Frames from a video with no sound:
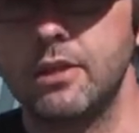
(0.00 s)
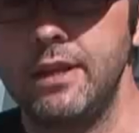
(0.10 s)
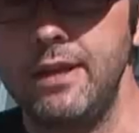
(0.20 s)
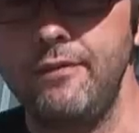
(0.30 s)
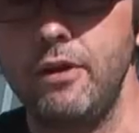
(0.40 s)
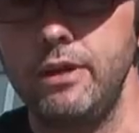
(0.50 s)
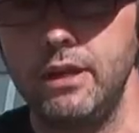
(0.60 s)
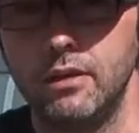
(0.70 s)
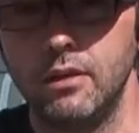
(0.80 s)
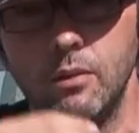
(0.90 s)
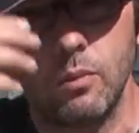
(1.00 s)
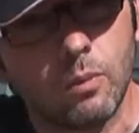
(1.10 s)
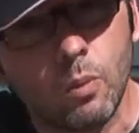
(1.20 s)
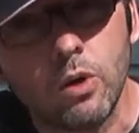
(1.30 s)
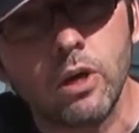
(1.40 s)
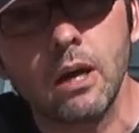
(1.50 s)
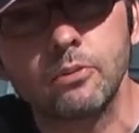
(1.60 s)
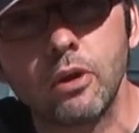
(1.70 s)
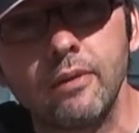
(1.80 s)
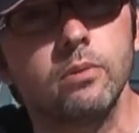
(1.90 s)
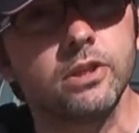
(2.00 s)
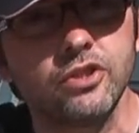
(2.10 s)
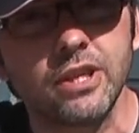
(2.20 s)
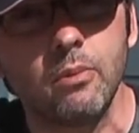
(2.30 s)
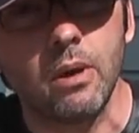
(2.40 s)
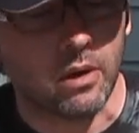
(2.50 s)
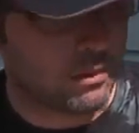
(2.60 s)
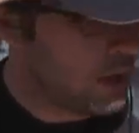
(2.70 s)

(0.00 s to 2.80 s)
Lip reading: So they're very... World Cup, Trev? Did you say World